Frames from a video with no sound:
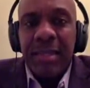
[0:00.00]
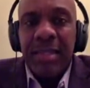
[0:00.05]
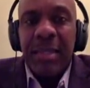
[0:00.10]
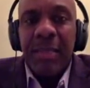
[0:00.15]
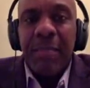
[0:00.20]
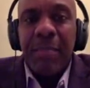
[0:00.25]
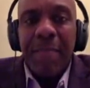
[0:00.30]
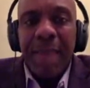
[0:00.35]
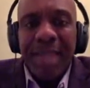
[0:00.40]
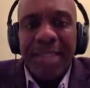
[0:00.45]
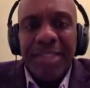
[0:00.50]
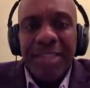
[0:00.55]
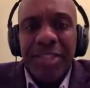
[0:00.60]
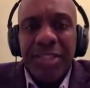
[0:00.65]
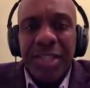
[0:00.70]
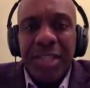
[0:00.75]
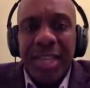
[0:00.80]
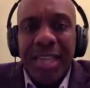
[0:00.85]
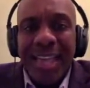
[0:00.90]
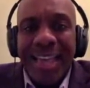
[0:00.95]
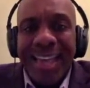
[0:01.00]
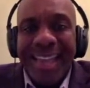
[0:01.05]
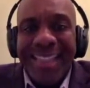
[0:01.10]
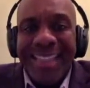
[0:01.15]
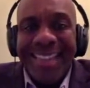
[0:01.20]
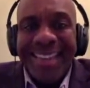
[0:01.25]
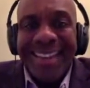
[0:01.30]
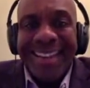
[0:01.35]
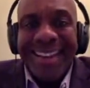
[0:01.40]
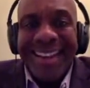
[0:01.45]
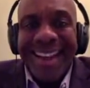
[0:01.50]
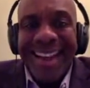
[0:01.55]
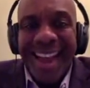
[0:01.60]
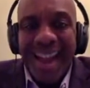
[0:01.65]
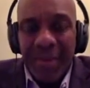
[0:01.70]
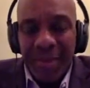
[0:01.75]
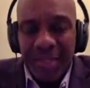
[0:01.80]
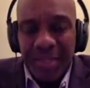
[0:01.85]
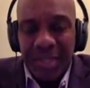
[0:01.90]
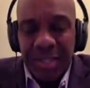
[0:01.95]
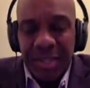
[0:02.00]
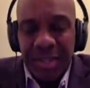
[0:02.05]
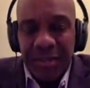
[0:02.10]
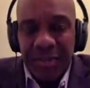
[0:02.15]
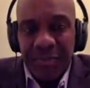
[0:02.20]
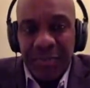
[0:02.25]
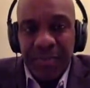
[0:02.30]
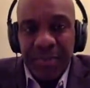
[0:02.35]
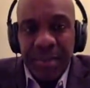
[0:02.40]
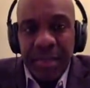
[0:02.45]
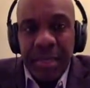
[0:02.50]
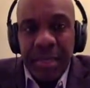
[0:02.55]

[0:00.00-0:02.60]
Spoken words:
messaging and the narrative